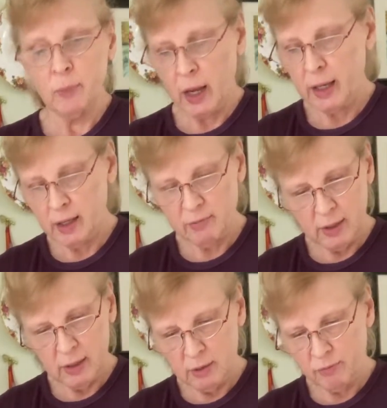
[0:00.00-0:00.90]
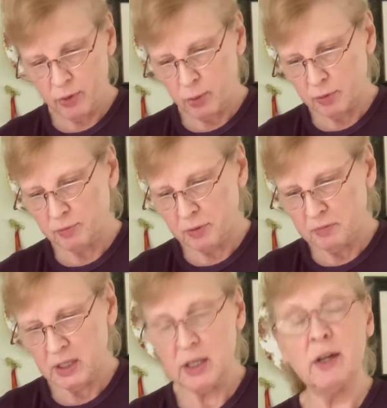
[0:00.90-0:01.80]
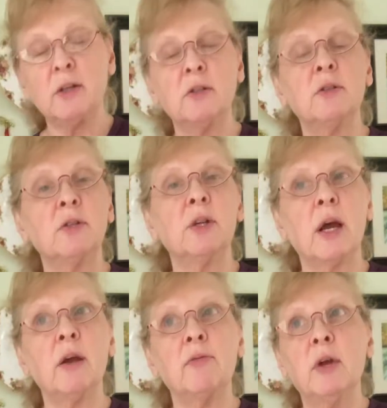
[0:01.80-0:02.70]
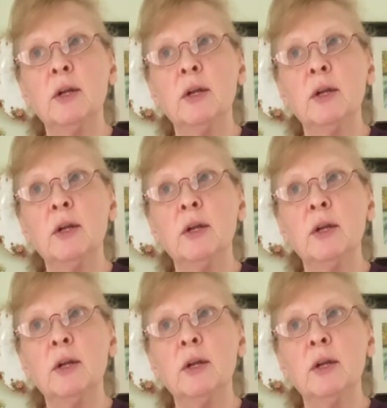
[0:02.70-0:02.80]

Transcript: I have knitted for over 50 years and I've